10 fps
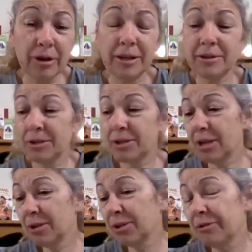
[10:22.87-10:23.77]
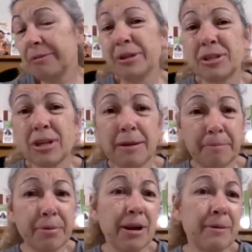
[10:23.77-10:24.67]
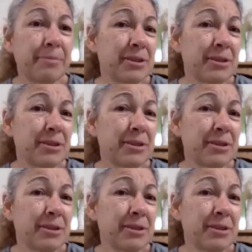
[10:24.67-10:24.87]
I did skin scrapings, tape preps,